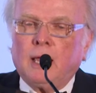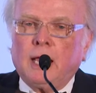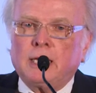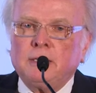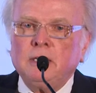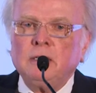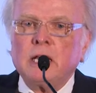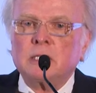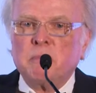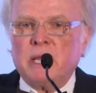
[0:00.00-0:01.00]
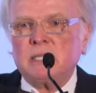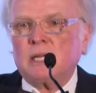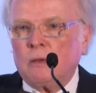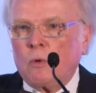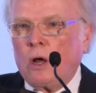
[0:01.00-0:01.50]
And I think that's
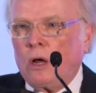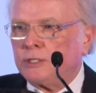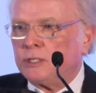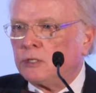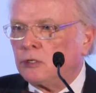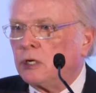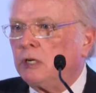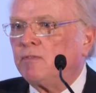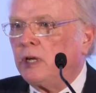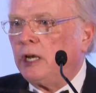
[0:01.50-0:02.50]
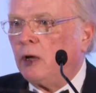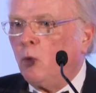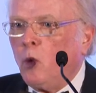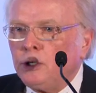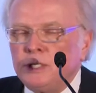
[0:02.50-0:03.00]
basically what artists are trying to find out.
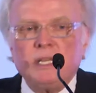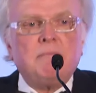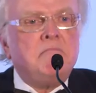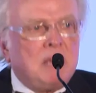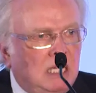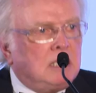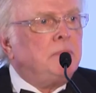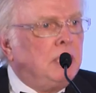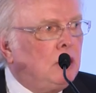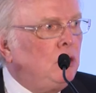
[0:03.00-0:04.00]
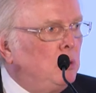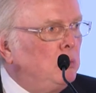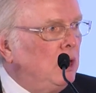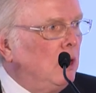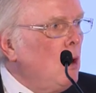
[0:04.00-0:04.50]
What does it mean to be a human
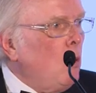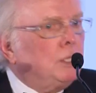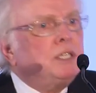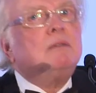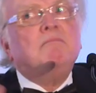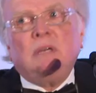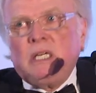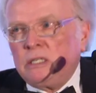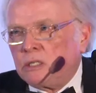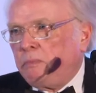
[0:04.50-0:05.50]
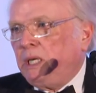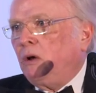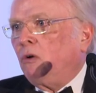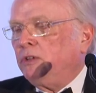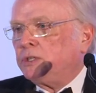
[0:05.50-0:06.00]
being? What does it mean to be
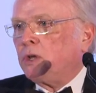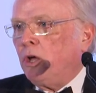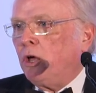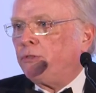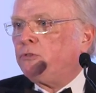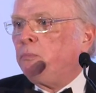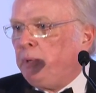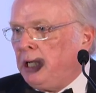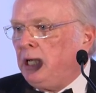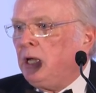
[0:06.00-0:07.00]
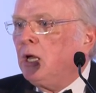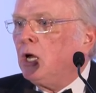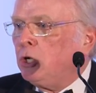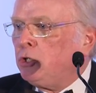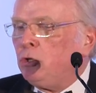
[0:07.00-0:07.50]
on this earth, to be
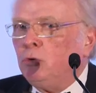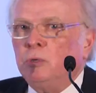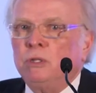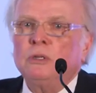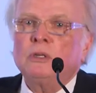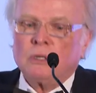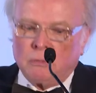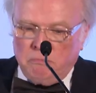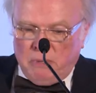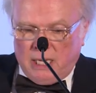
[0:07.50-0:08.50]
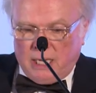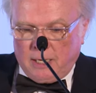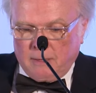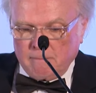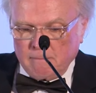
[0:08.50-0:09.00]
a human being?